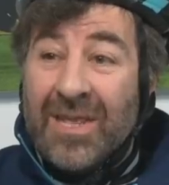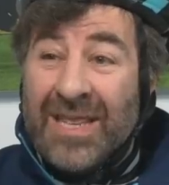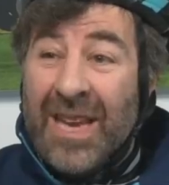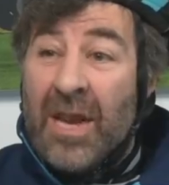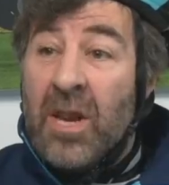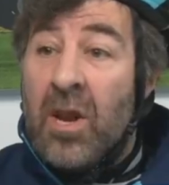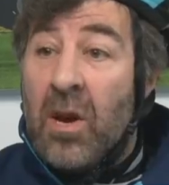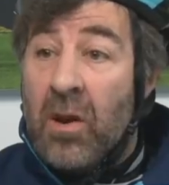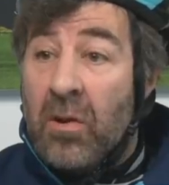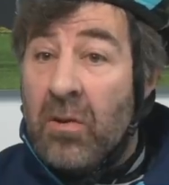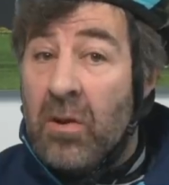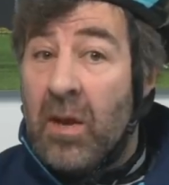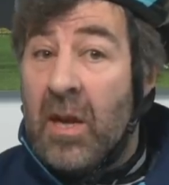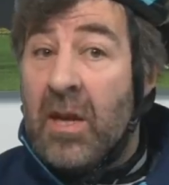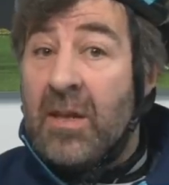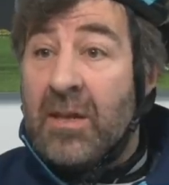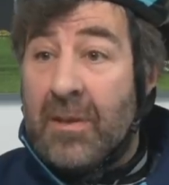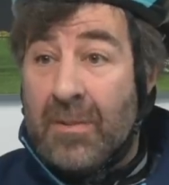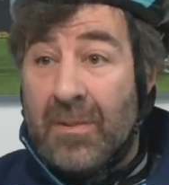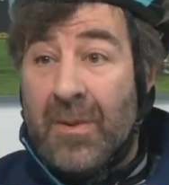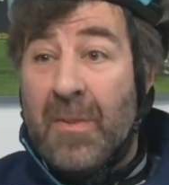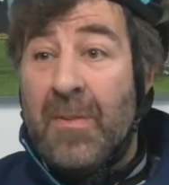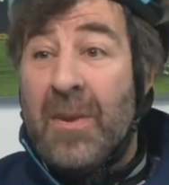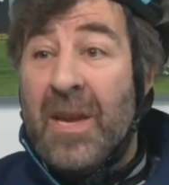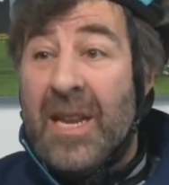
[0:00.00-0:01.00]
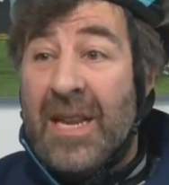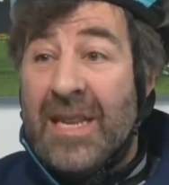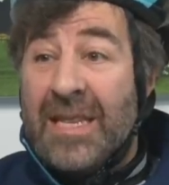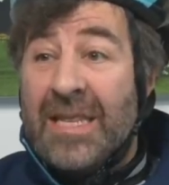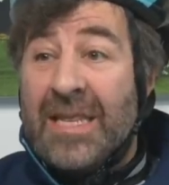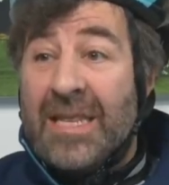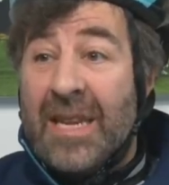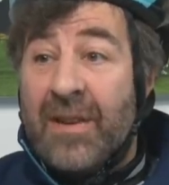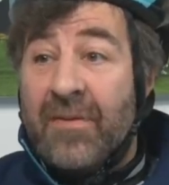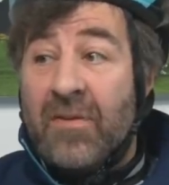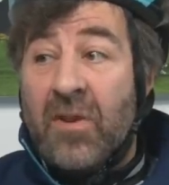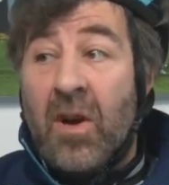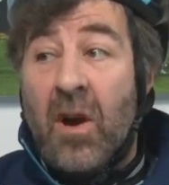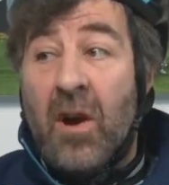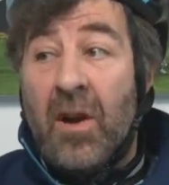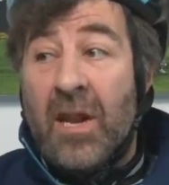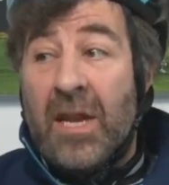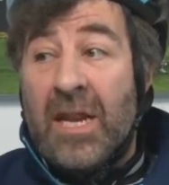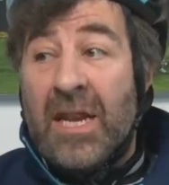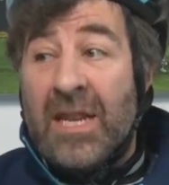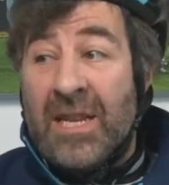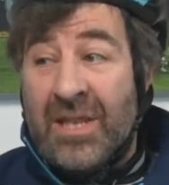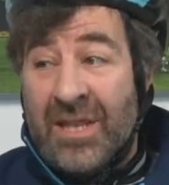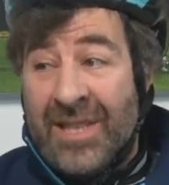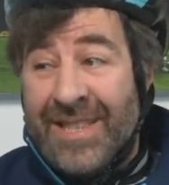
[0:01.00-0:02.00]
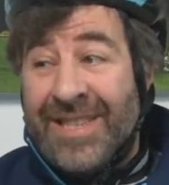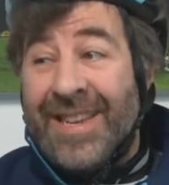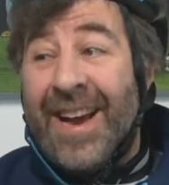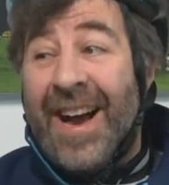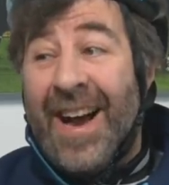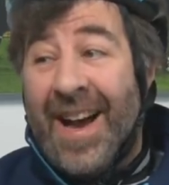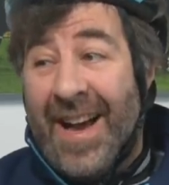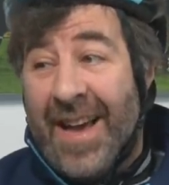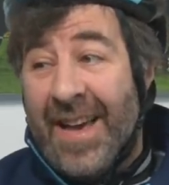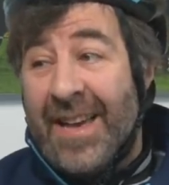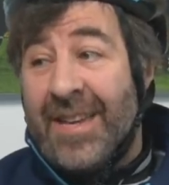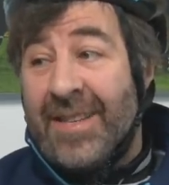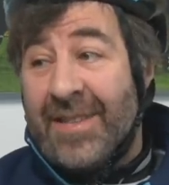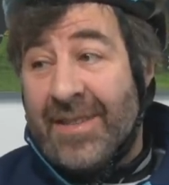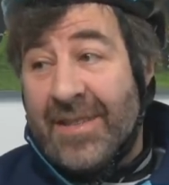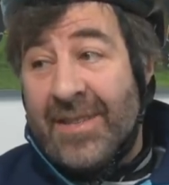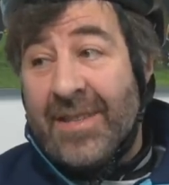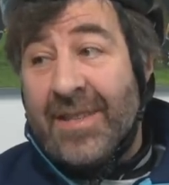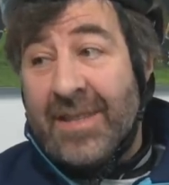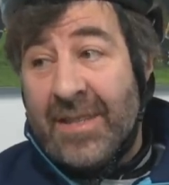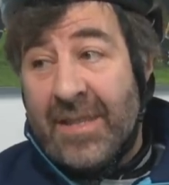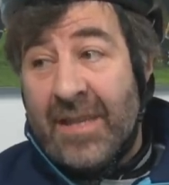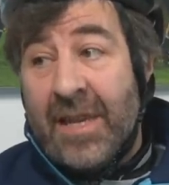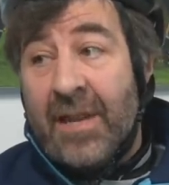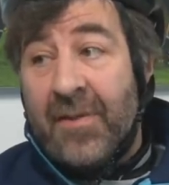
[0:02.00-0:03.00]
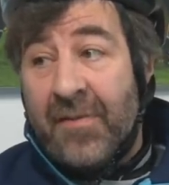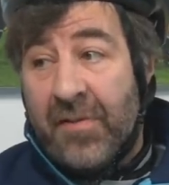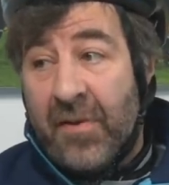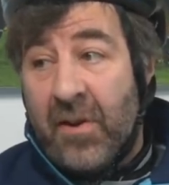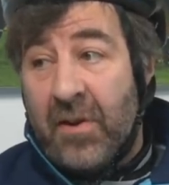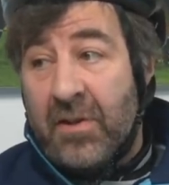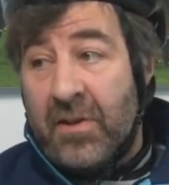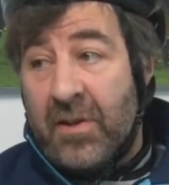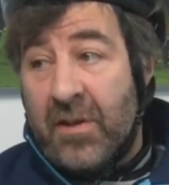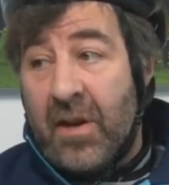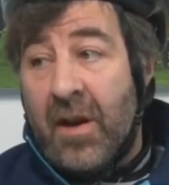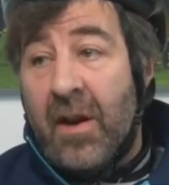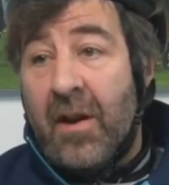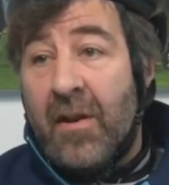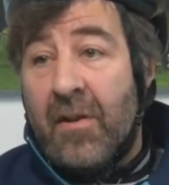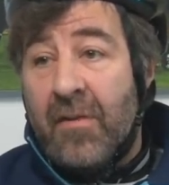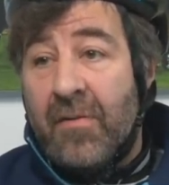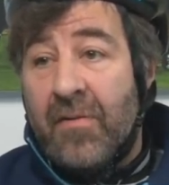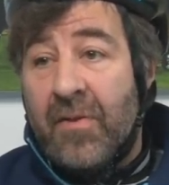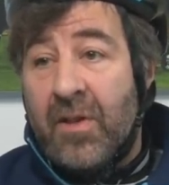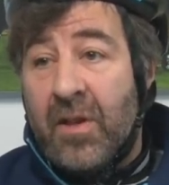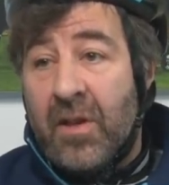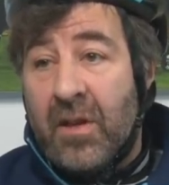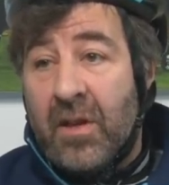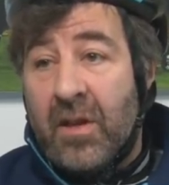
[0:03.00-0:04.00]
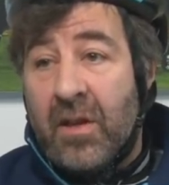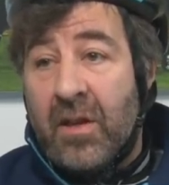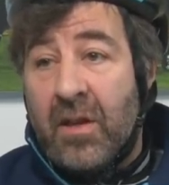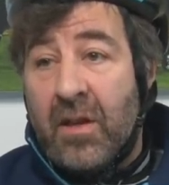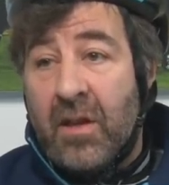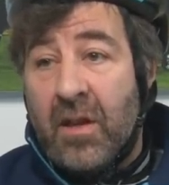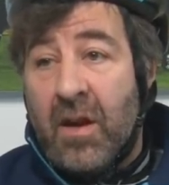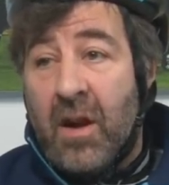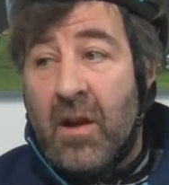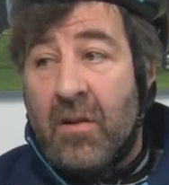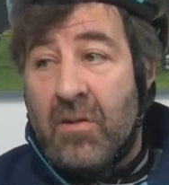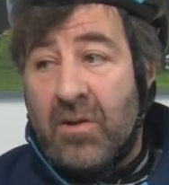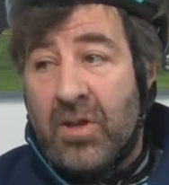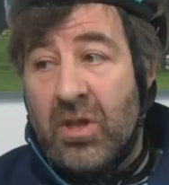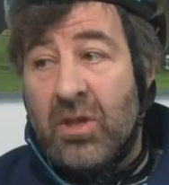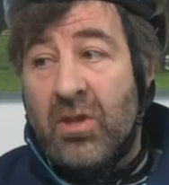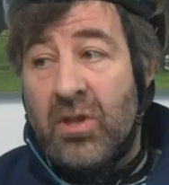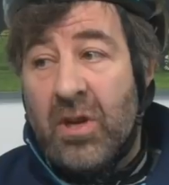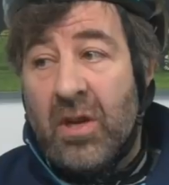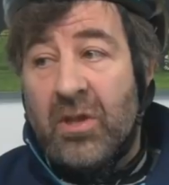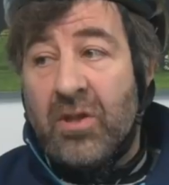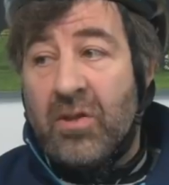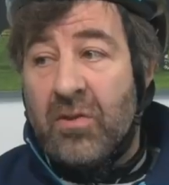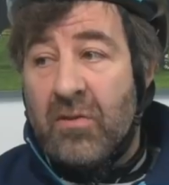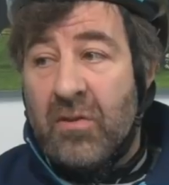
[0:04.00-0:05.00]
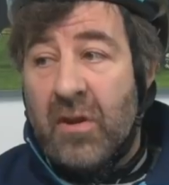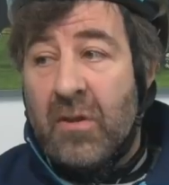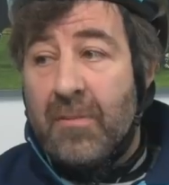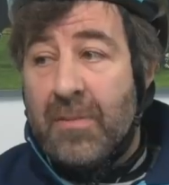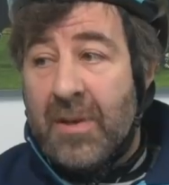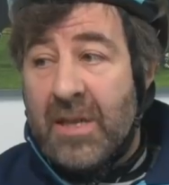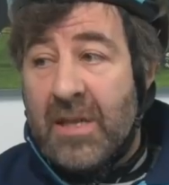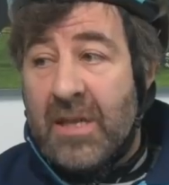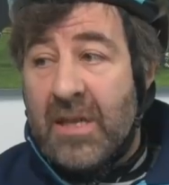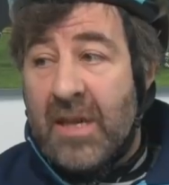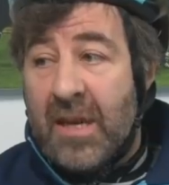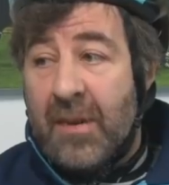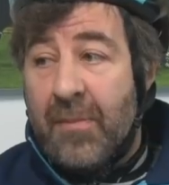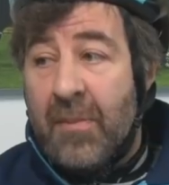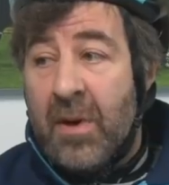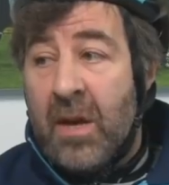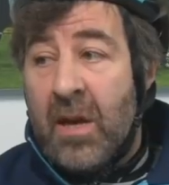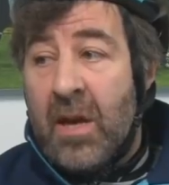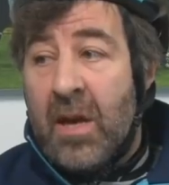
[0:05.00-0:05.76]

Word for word: Because I know some comedians have gone in and died in front of the Irish international rugby team.